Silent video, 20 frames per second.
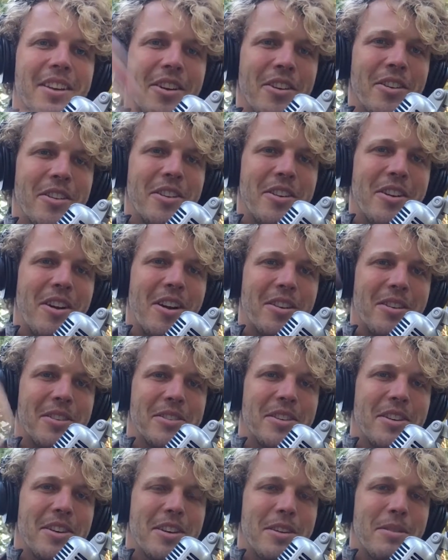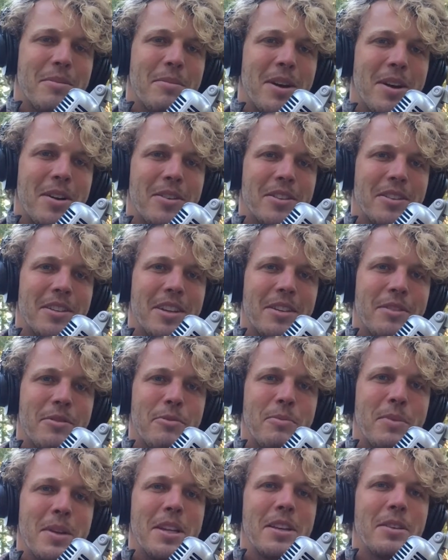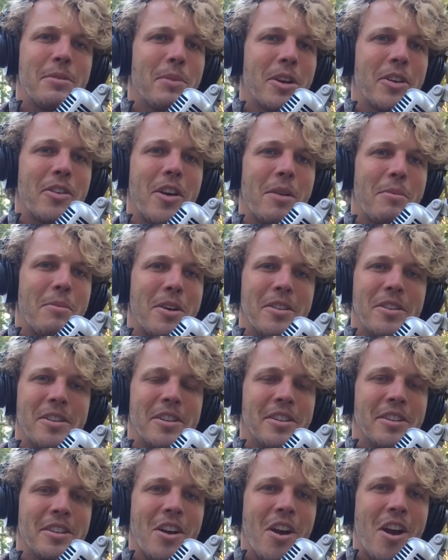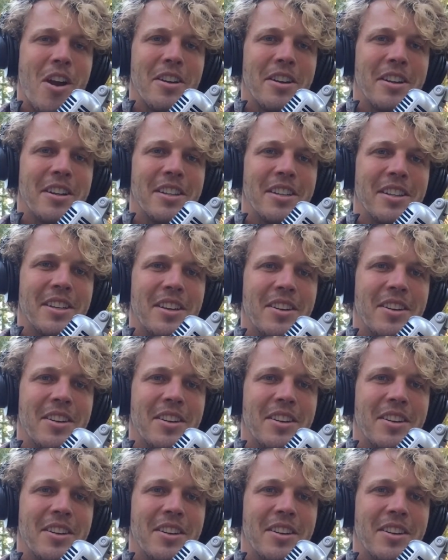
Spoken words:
earlier on I was talking about like meeting my grandmother in the garden.